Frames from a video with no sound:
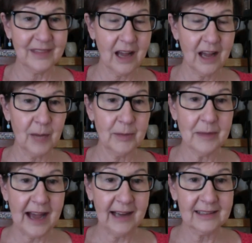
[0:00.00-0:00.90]
I'll be
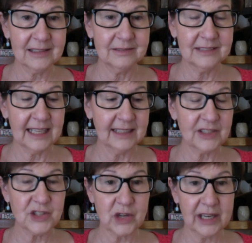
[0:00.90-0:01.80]
back, and
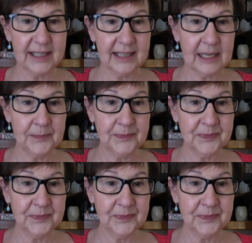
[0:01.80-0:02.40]
let's try it again.